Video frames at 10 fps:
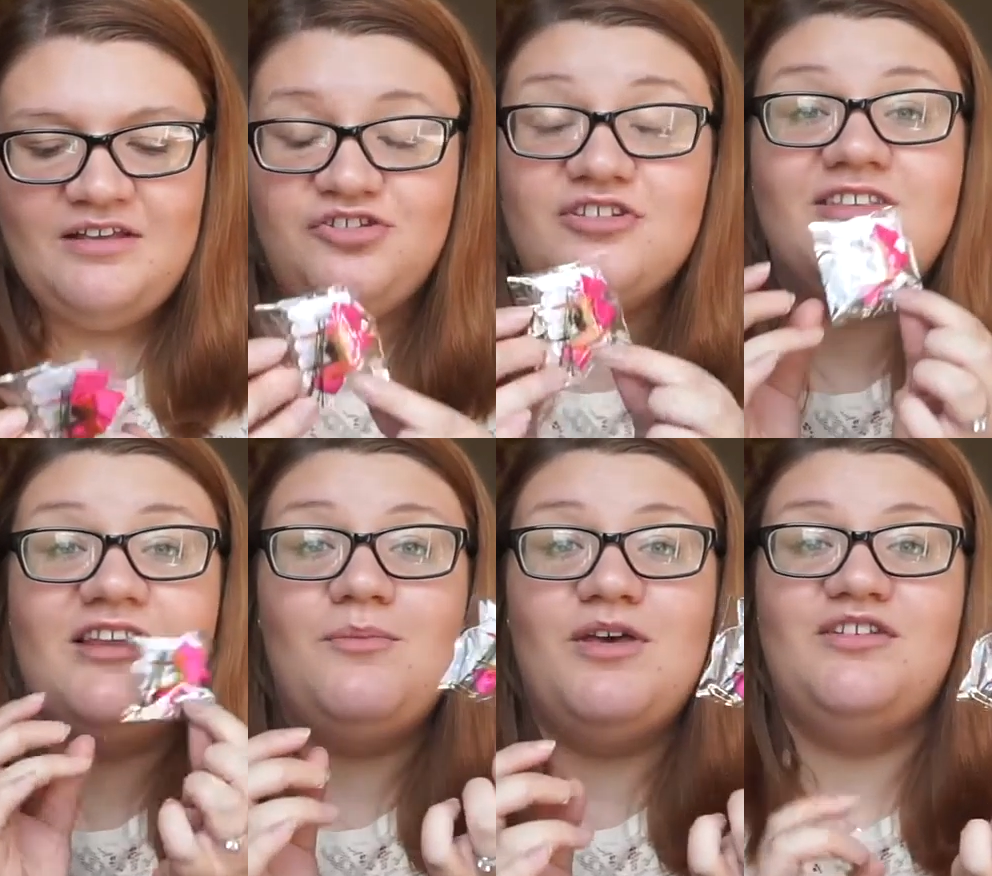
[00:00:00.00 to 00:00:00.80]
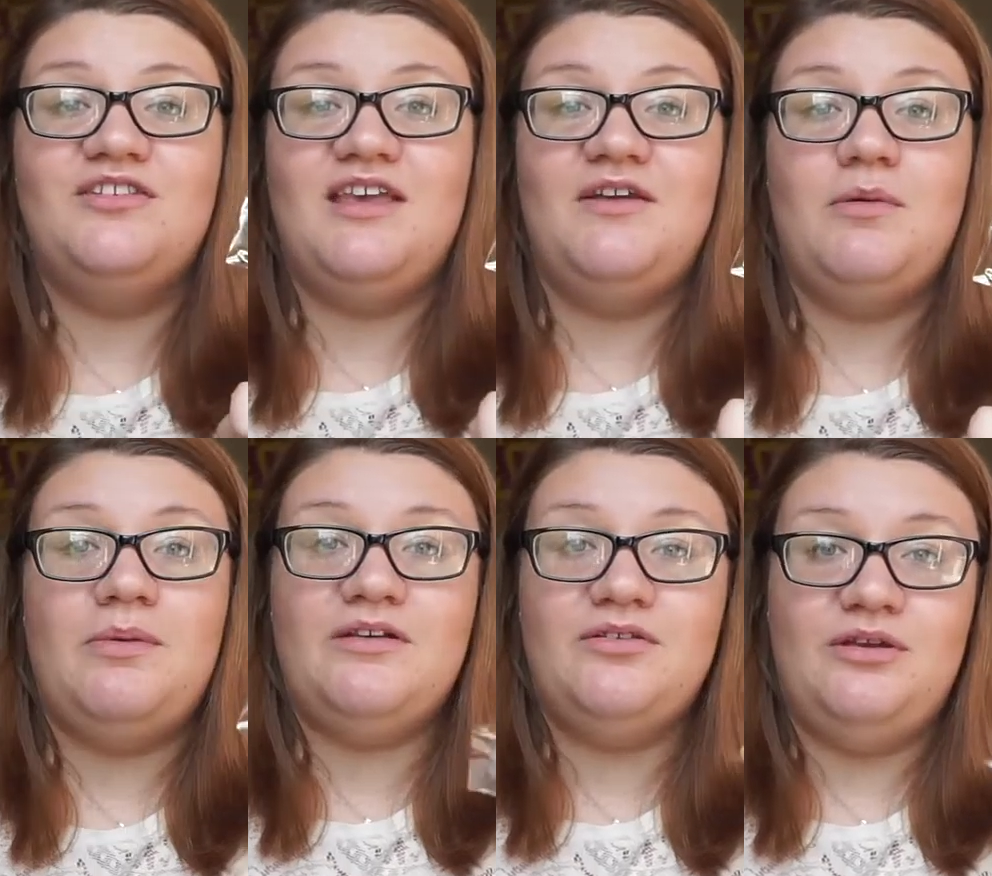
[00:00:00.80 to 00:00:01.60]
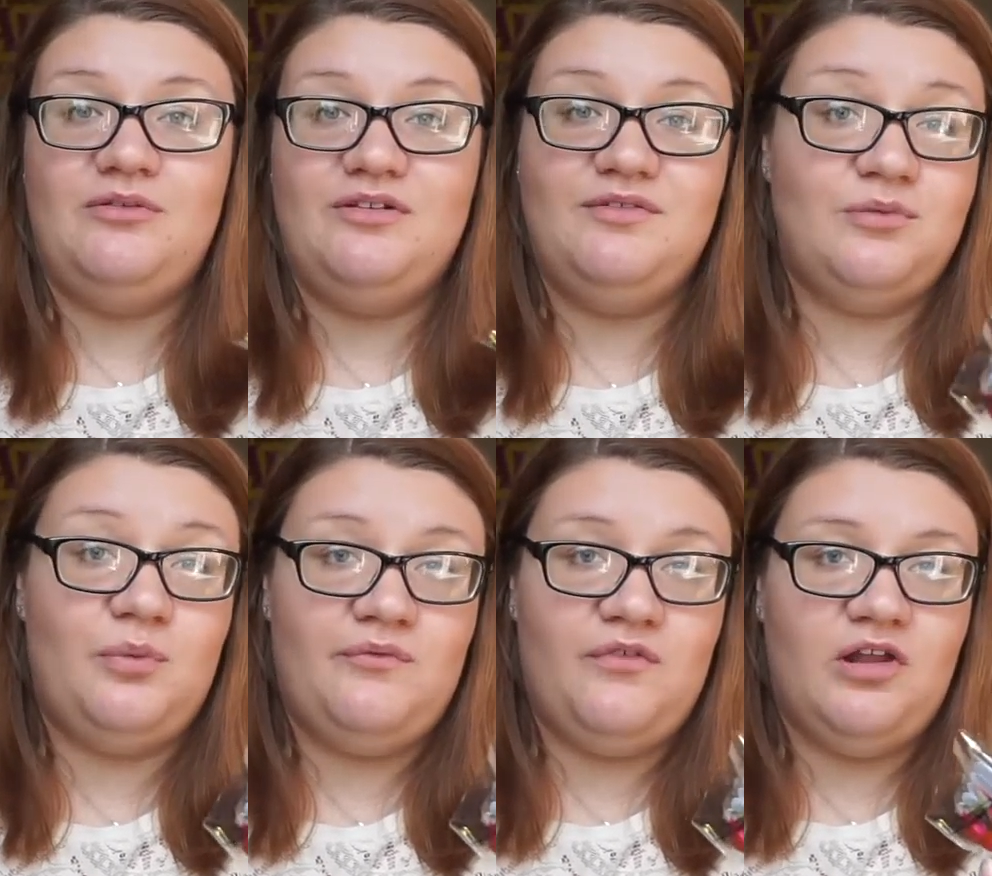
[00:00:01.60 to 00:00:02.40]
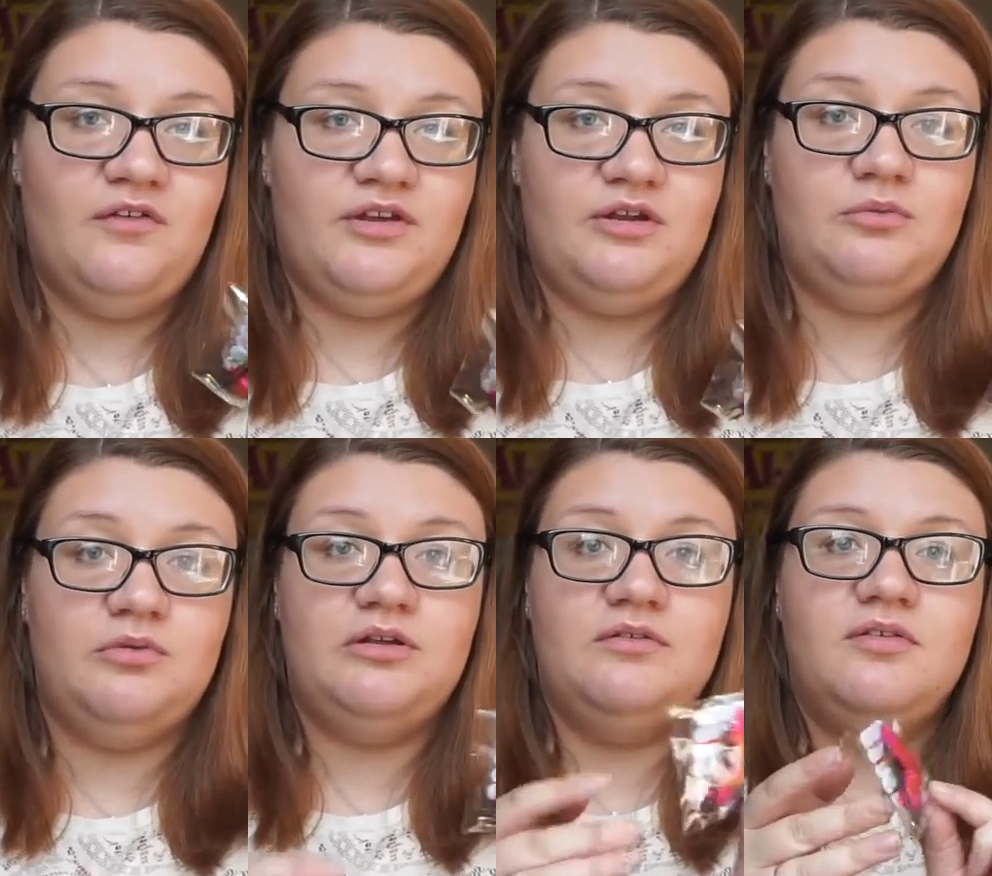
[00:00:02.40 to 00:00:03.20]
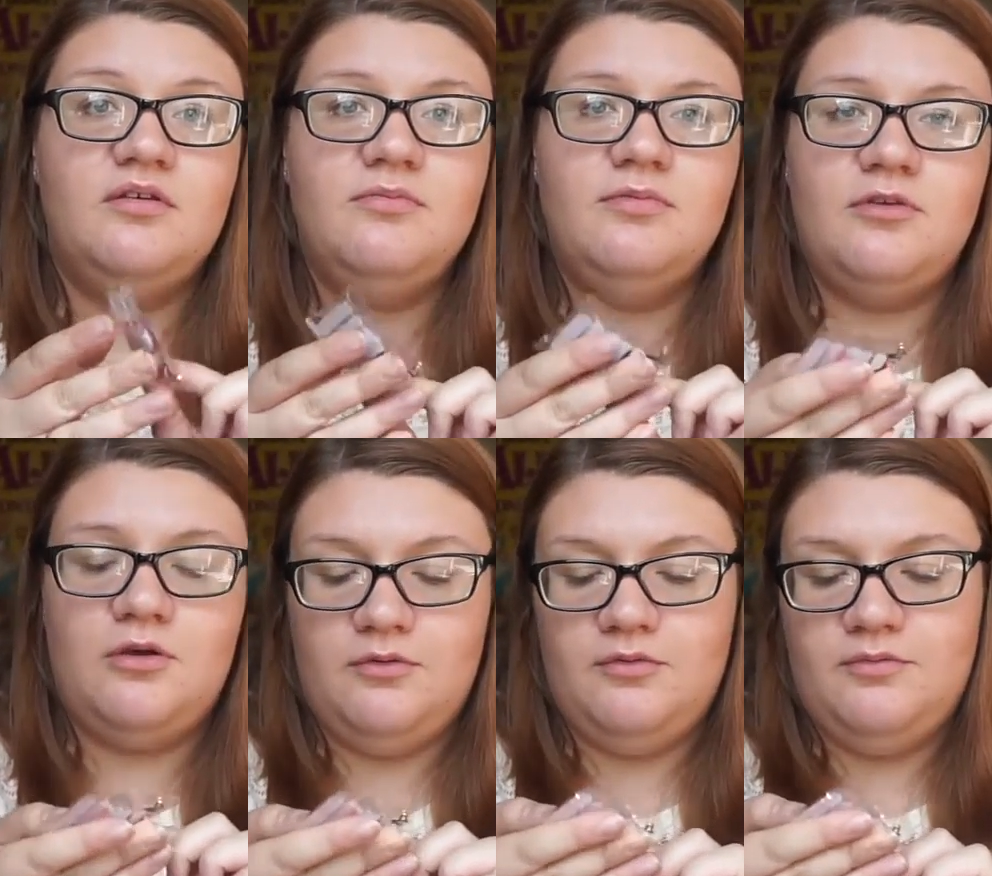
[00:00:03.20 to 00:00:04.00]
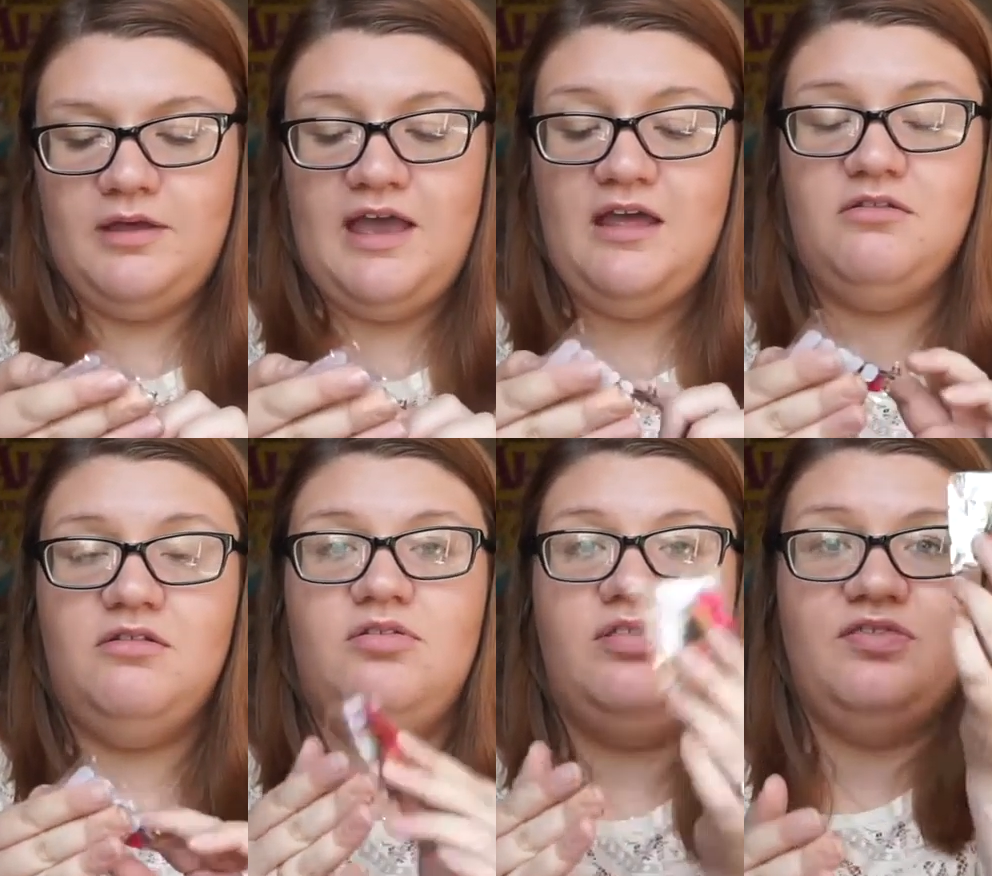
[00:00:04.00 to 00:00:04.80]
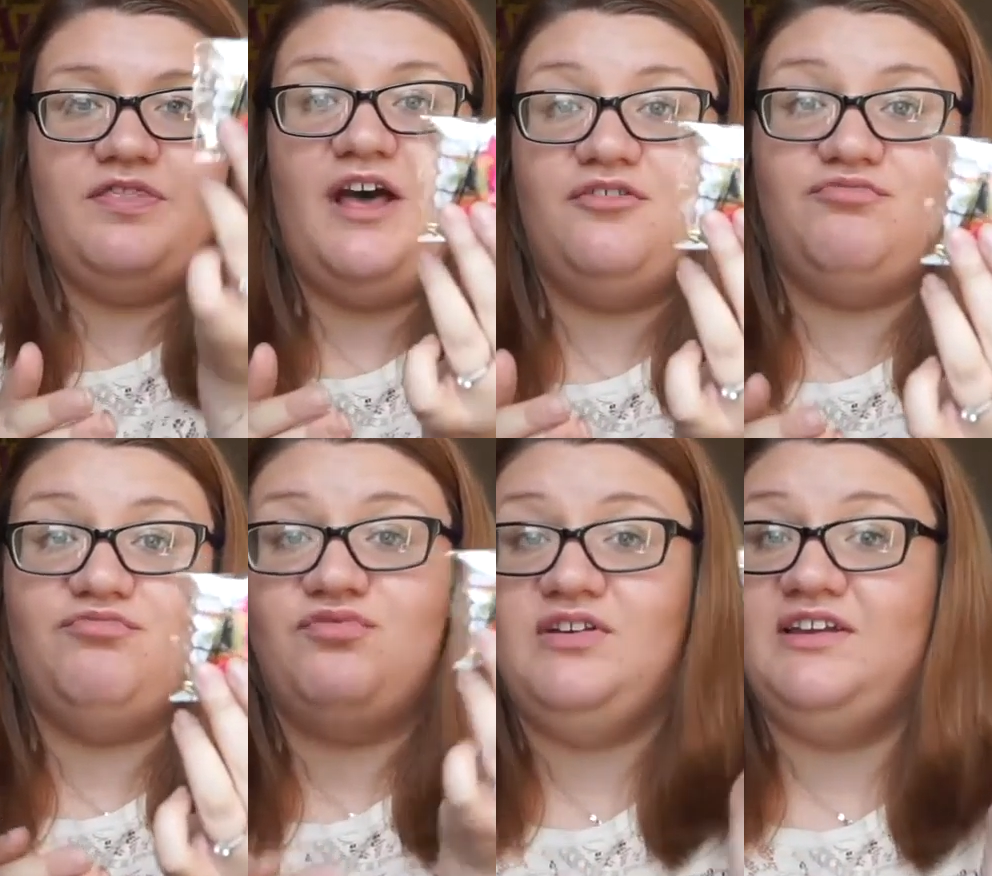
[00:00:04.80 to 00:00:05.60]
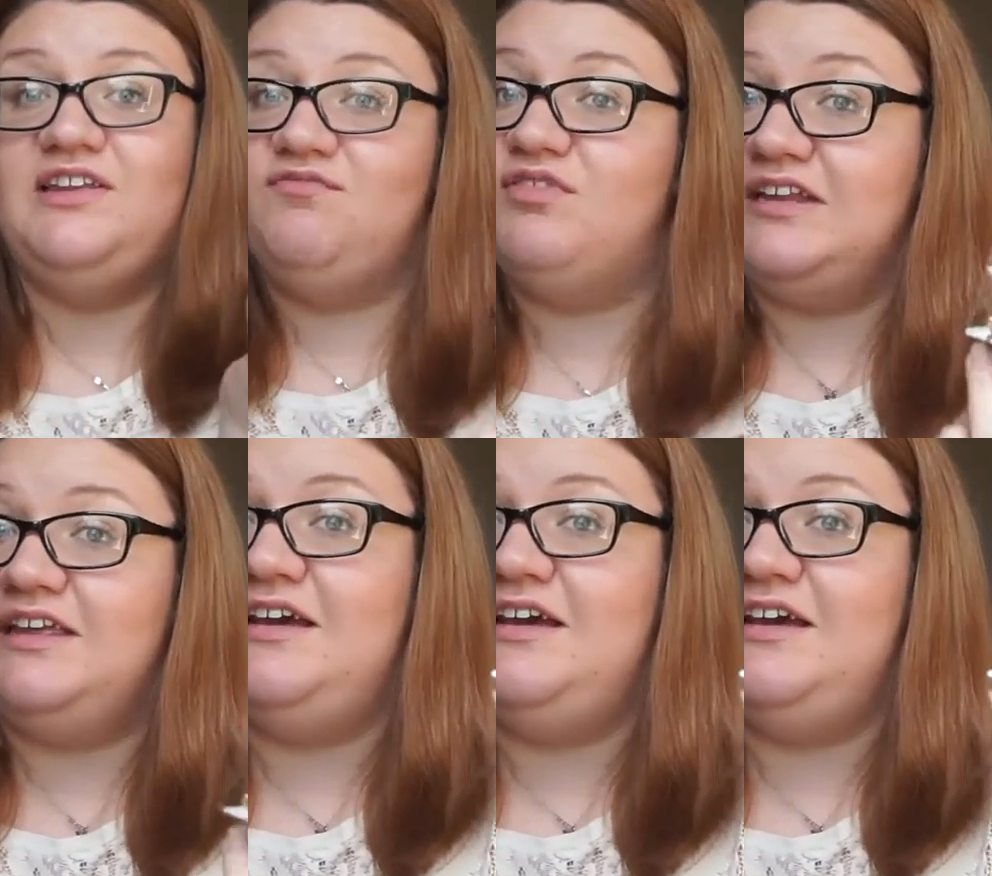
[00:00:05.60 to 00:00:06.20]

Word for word: Just an emergency earring back so your earrings won't fall off or you don't lose them. So again, that's really, really